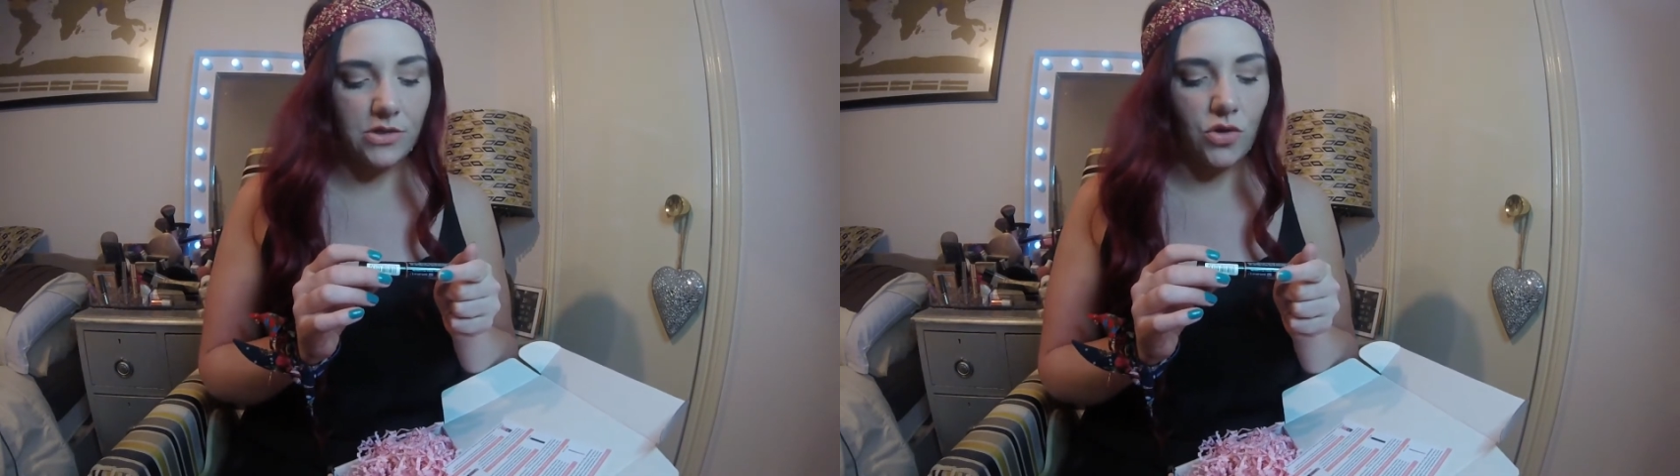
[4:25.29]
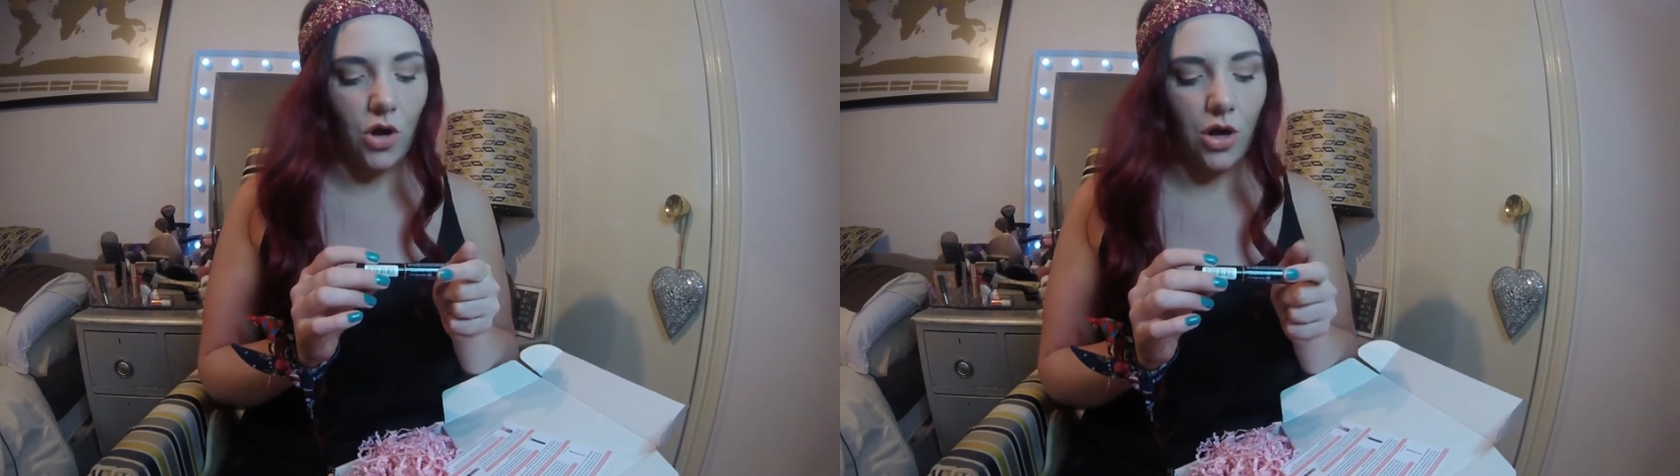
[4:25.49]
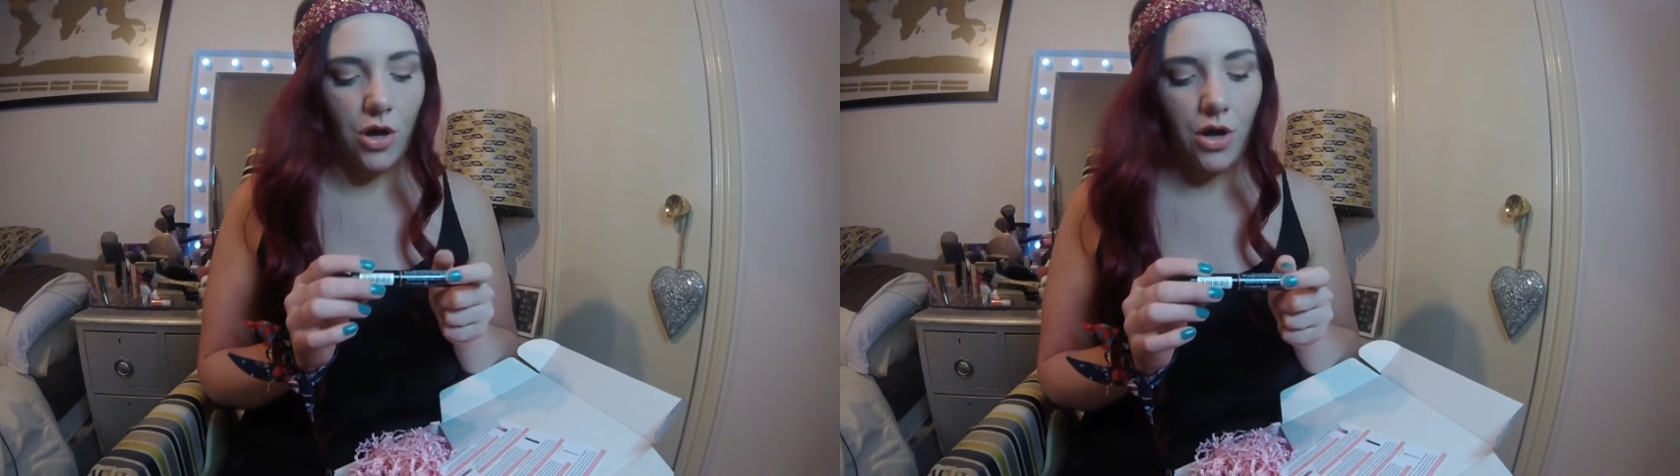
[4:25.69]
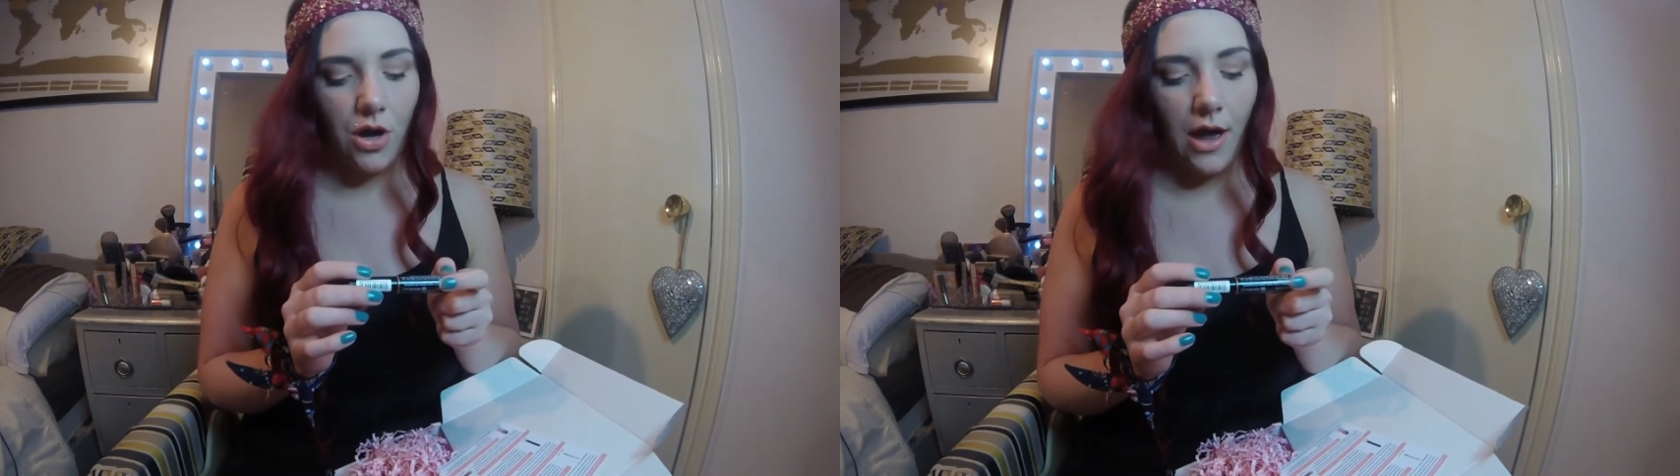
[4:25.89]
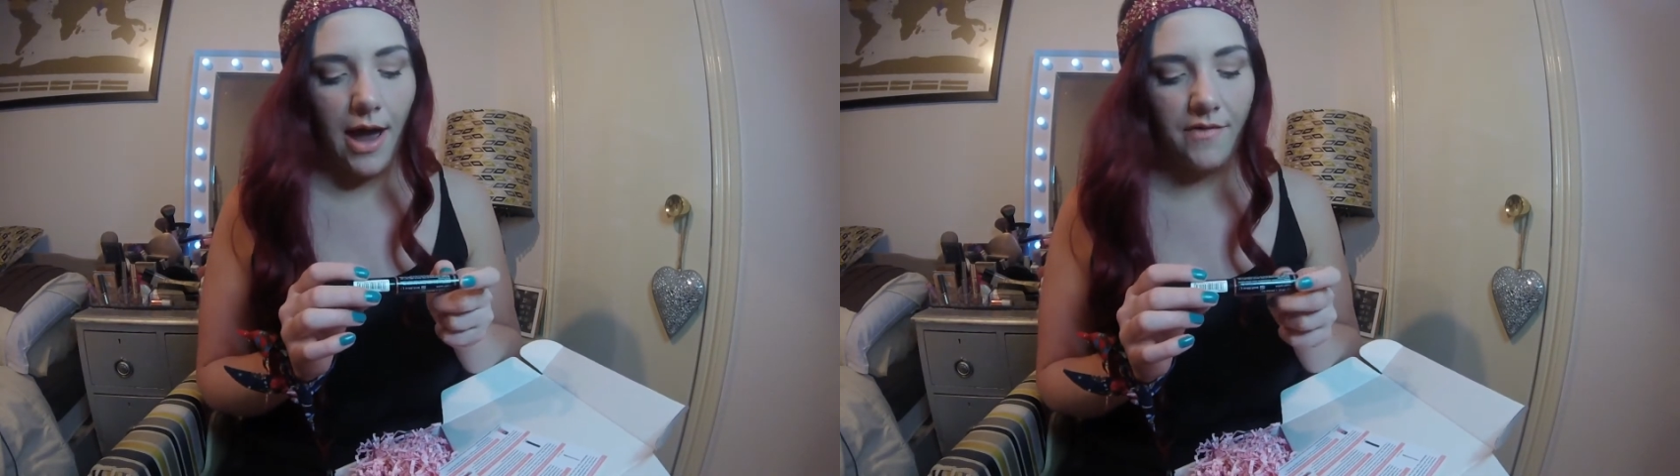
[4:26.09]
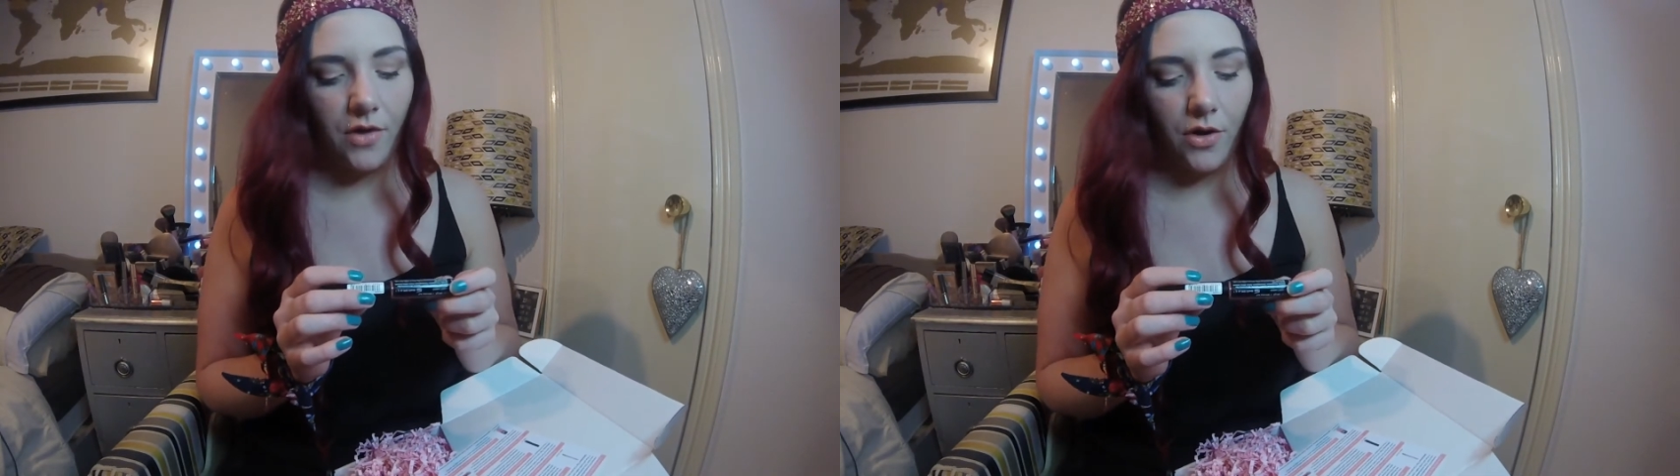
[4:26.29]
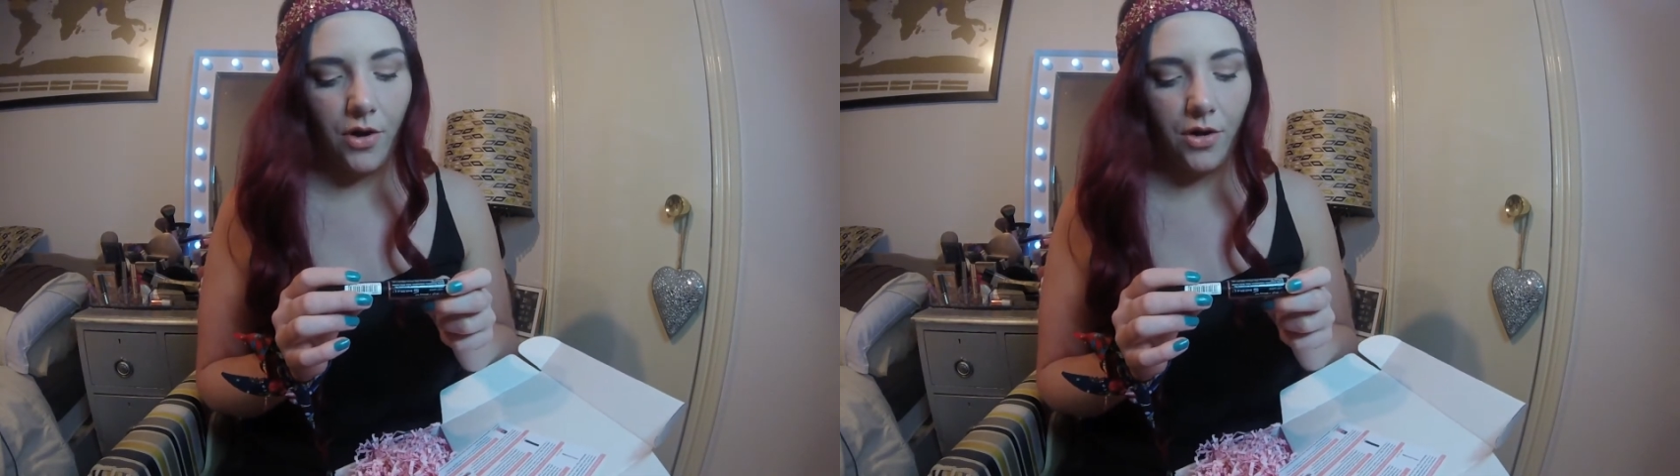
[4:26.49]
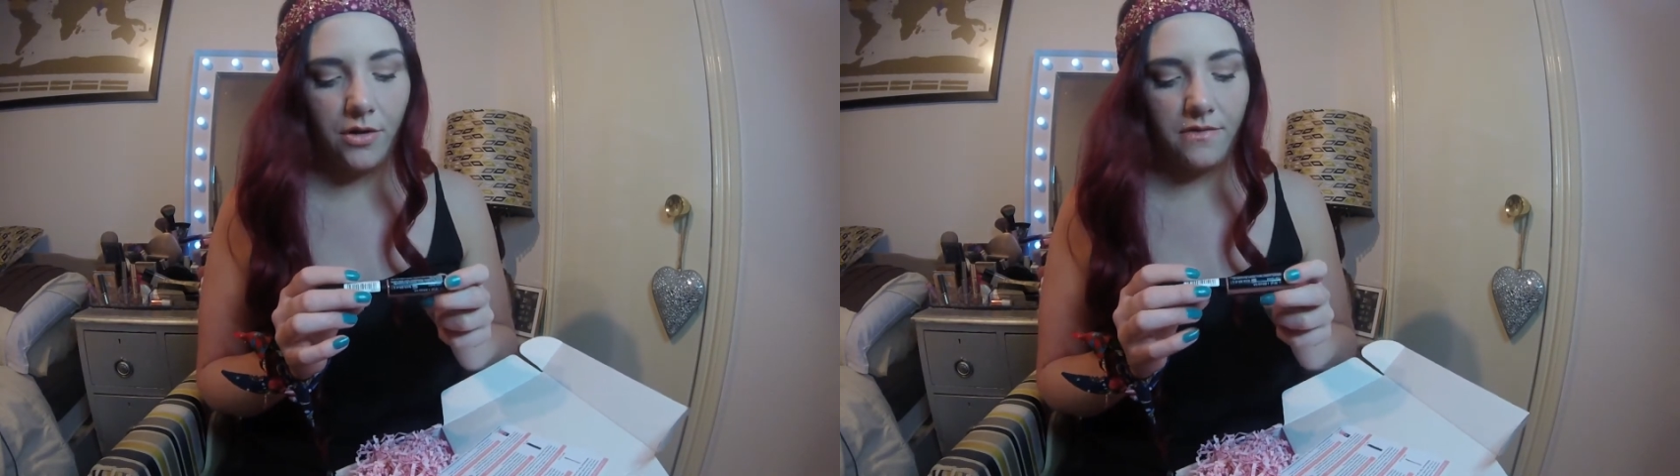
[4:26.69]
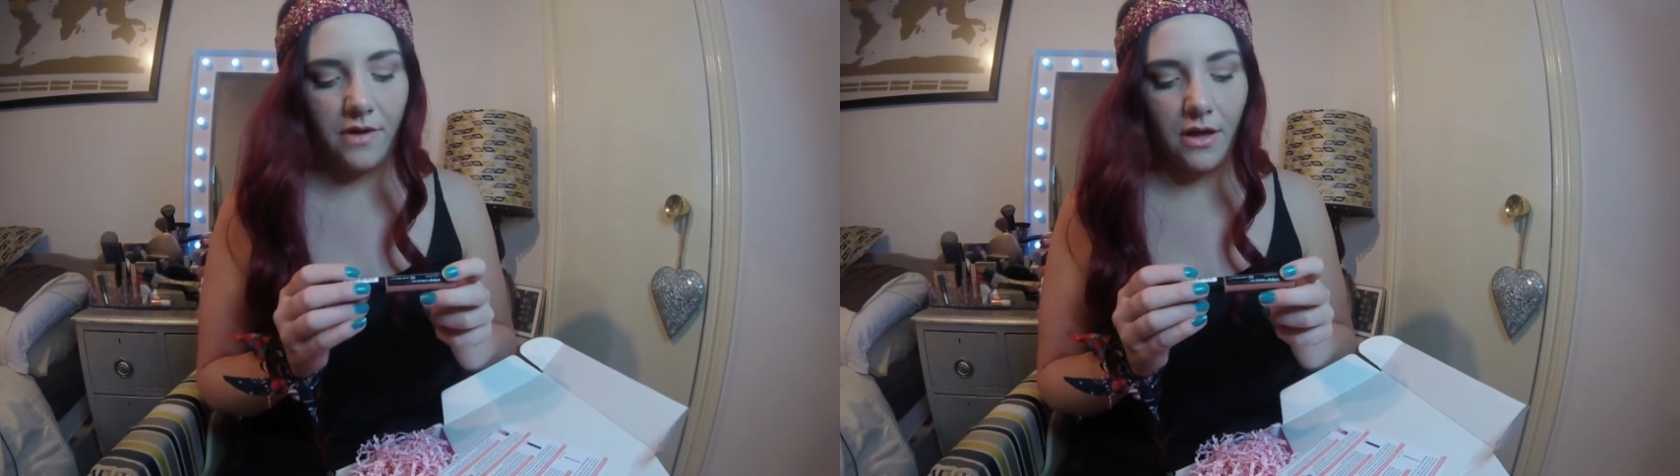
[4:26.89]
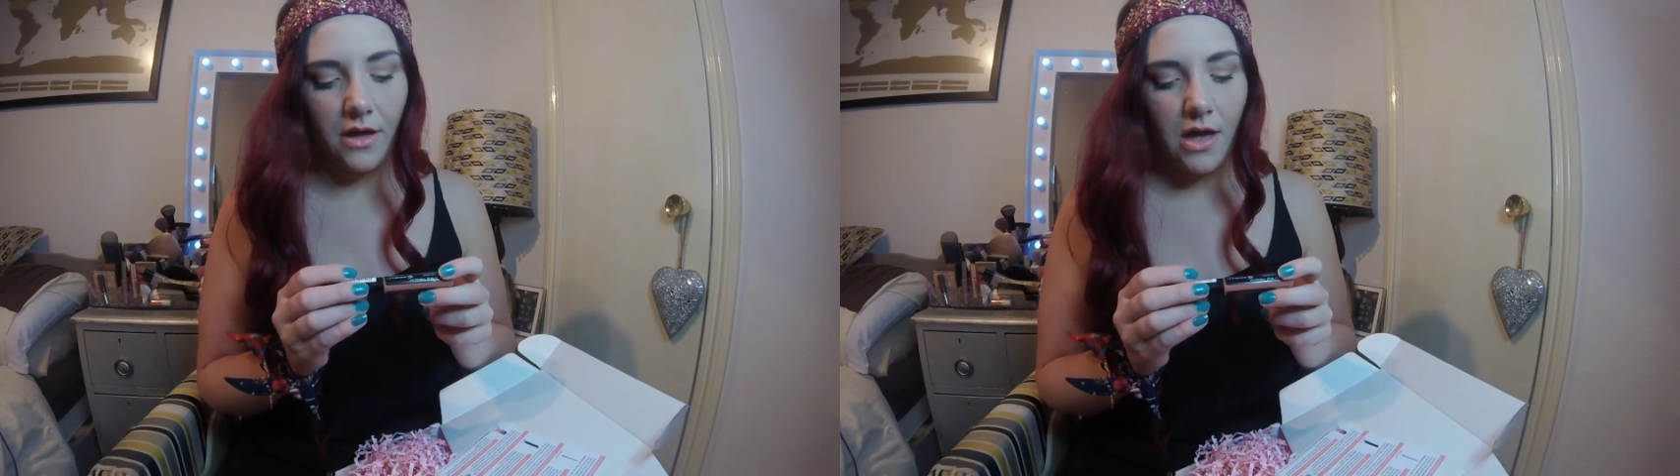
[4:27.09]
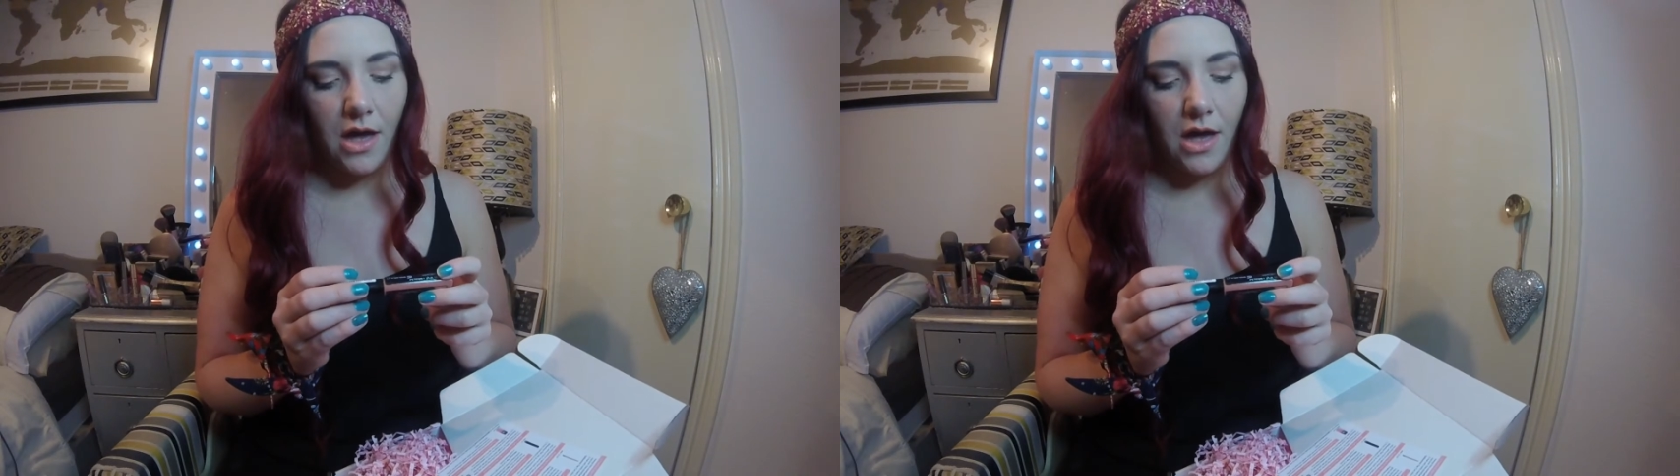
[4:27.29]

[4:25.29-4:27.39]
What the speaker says: not ever heard of it.